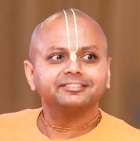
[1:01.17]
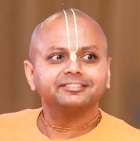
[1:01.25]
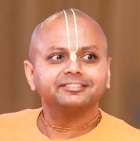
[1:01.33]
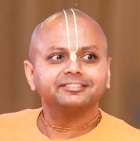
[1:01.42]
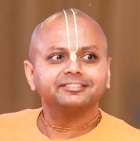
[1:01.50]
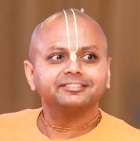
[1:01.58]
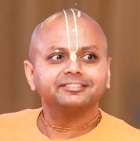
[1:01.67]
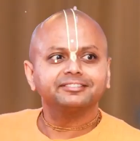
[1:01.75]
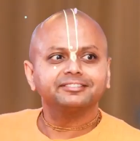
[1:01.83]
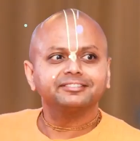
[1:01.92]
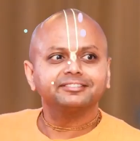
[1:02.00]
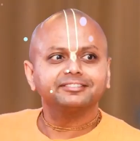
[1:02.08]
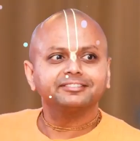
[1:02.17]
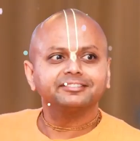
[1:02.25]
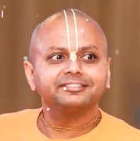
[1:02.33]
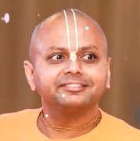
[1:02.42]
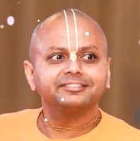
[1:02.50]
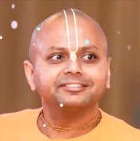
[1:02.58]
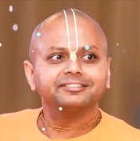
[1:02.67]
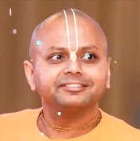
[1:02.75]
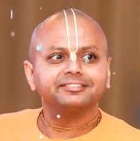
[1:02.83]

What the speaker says: (no one is talking)